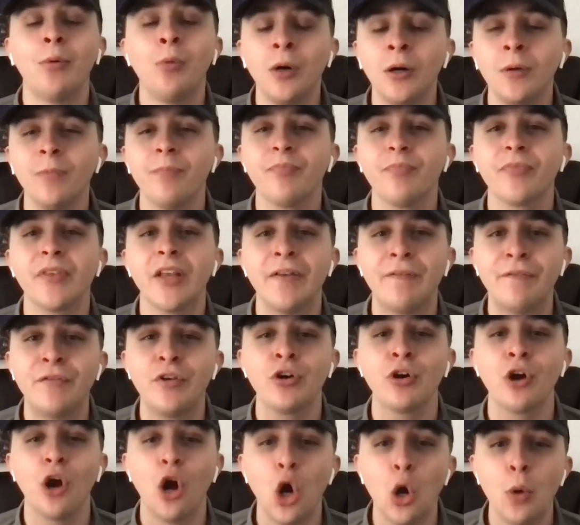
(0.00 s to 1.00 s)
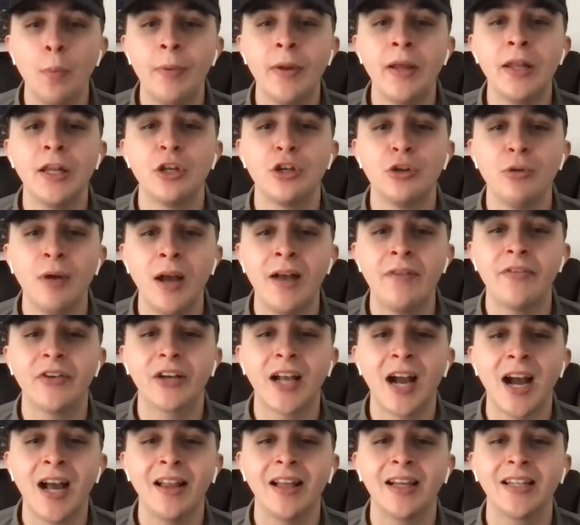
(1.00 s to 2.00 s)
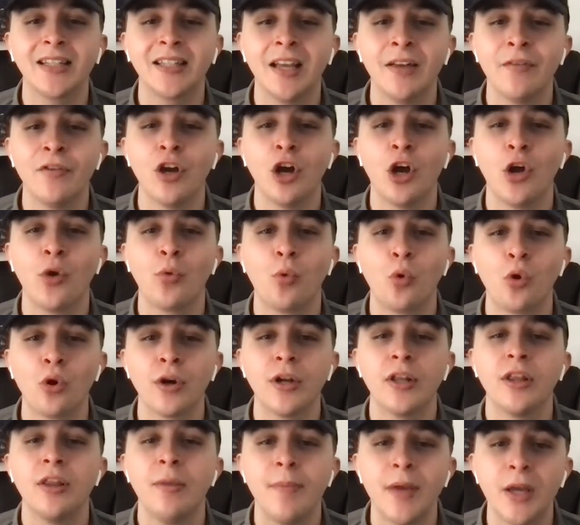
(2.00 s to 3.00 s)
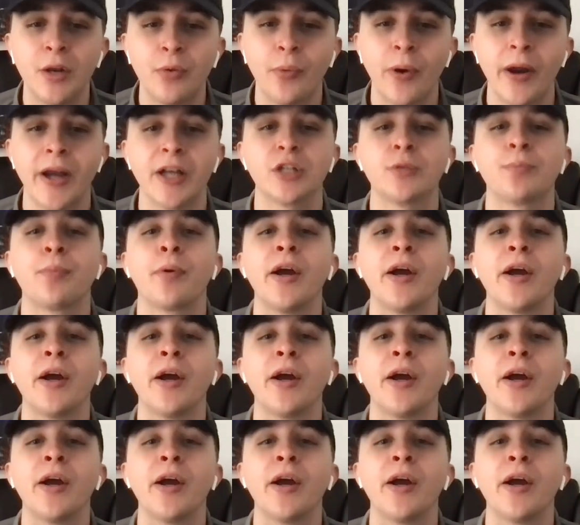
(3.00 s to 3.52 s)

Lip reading: Well, if you're open and you have a guy like De'Veon Warren in the mid-range,